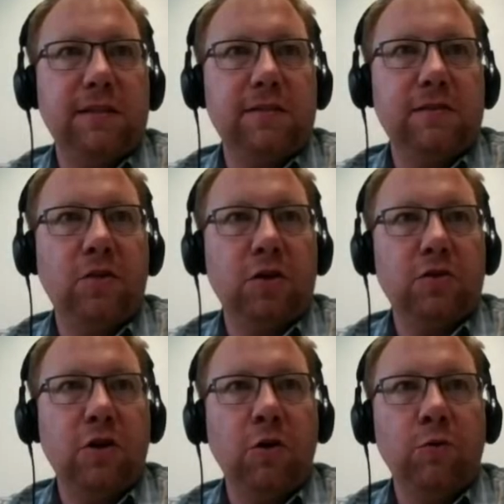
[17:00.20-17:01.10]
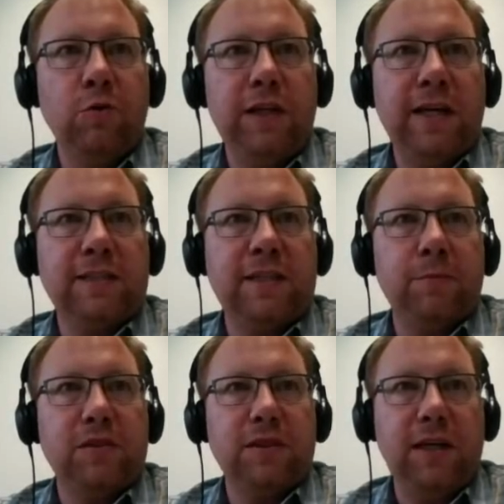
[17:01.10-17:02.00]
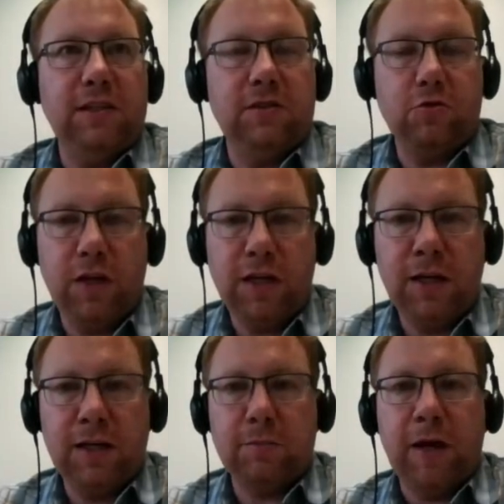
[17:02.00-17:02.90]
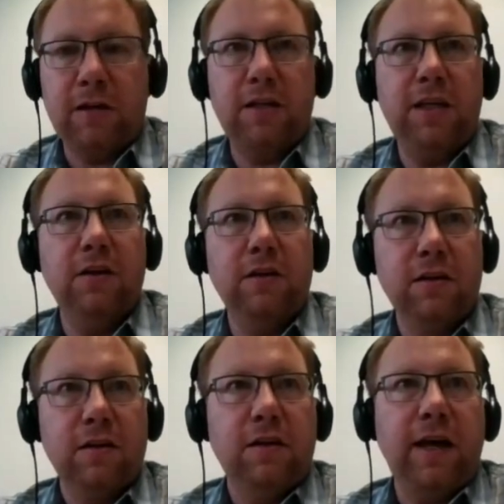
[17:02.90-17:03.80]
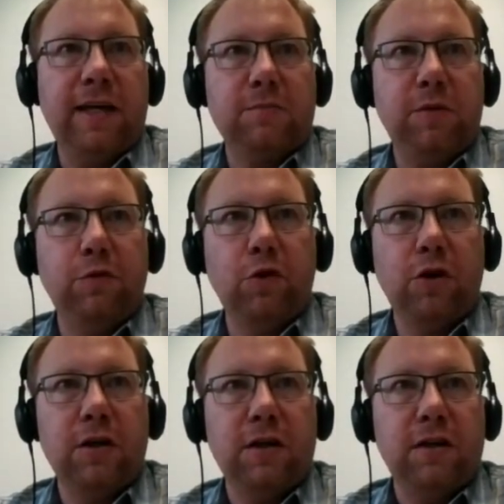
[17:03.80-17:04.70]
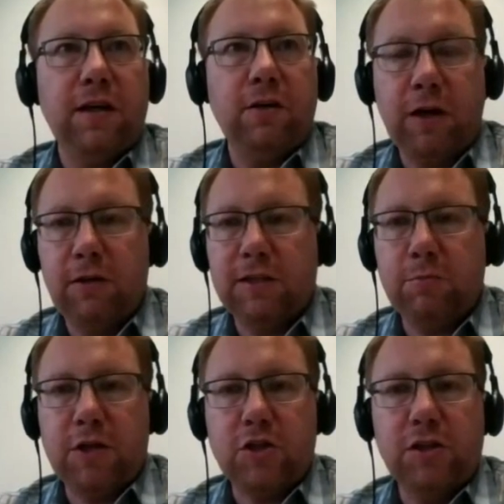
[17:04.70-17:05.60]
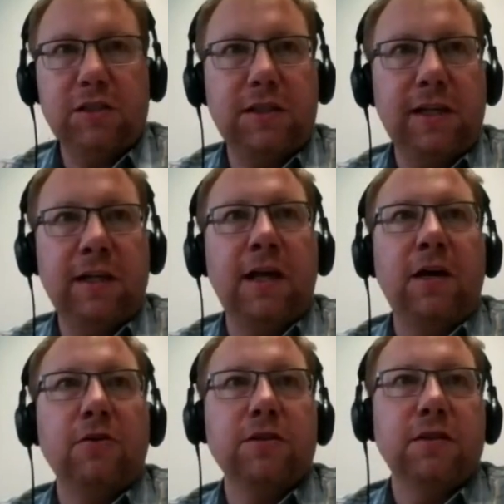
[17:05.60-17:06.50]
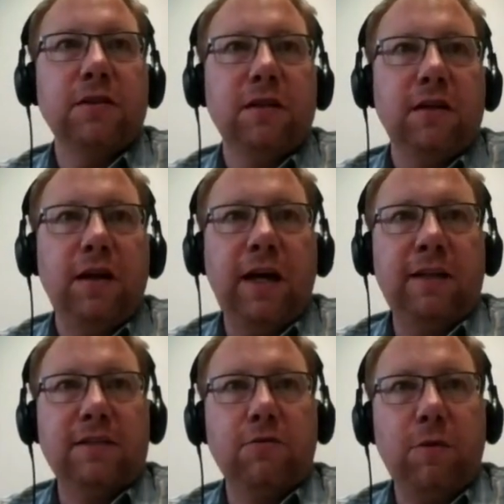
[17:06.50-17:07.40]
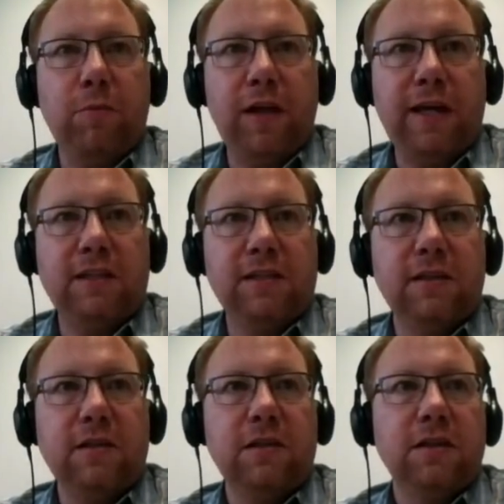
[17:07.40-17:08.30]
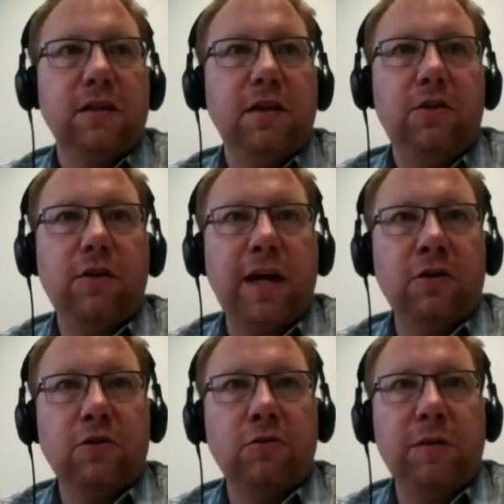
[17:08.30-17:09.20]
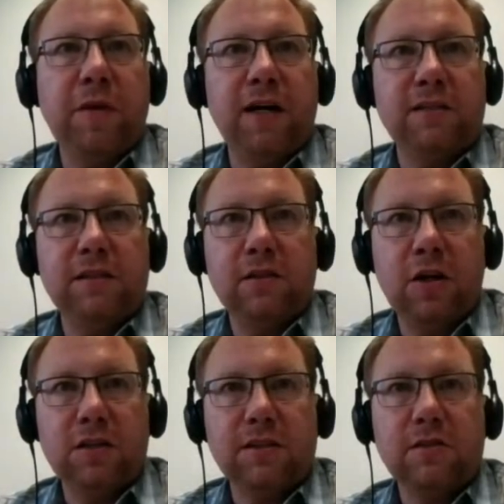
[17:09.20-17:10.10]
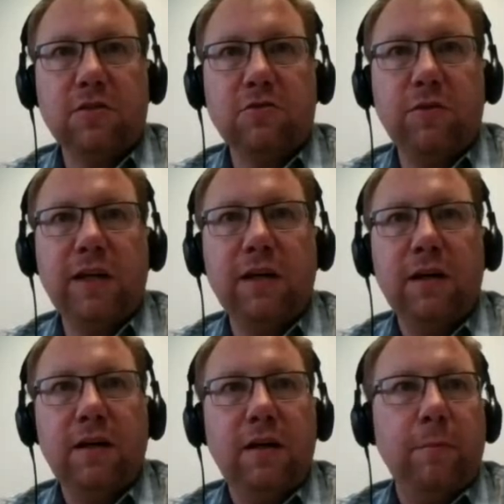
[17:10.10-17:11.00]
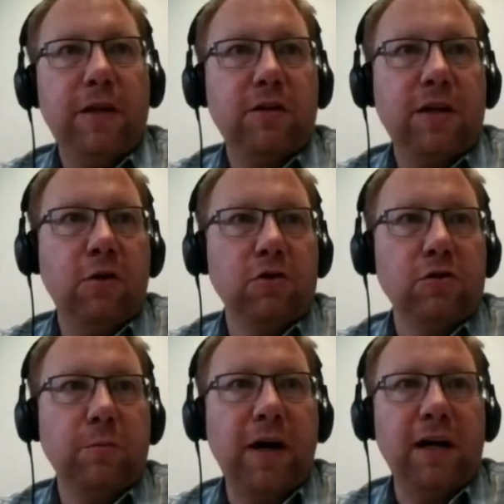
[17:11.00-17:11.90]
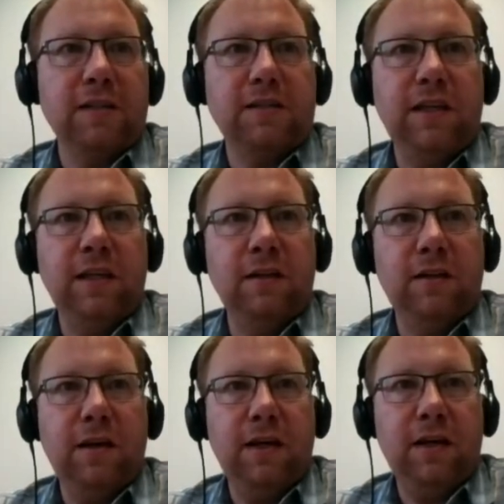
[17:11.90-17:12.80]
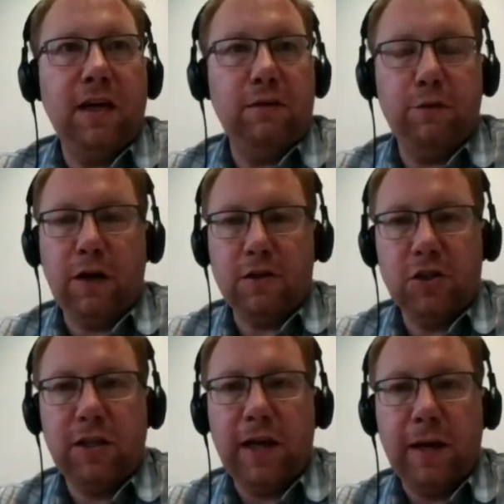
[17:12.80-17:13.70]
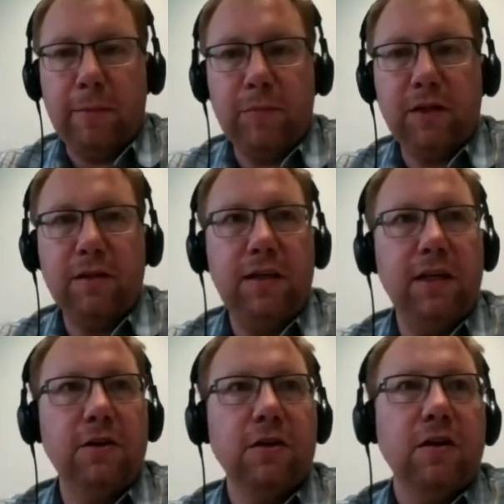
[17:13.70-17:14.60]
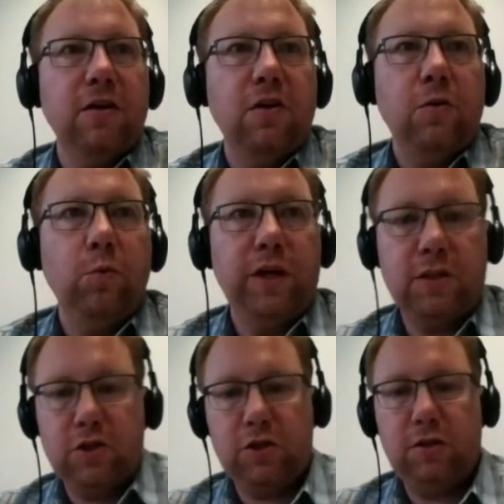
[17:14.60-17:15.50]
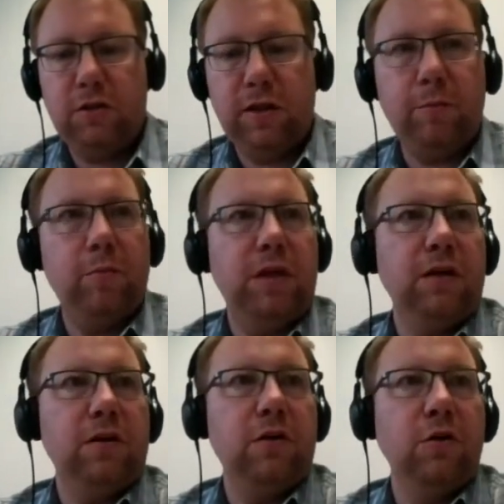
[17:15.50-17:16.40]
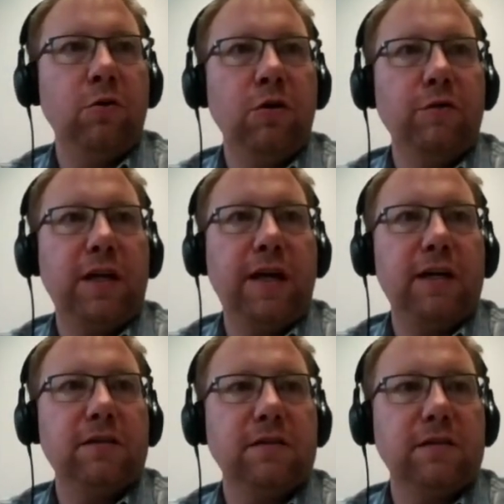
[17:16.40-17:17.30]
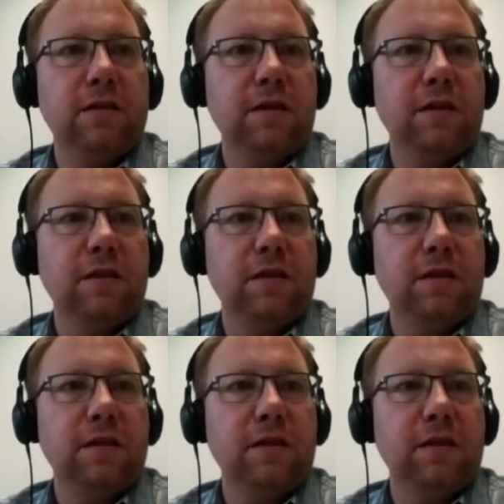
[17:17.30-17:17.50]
not only accepts a string as pattern here, as before, a regular expression is still allowed. And as the replacer, you can not only pass in a constant string, but you can also pass in a function, a lambda here, which, let me go over that.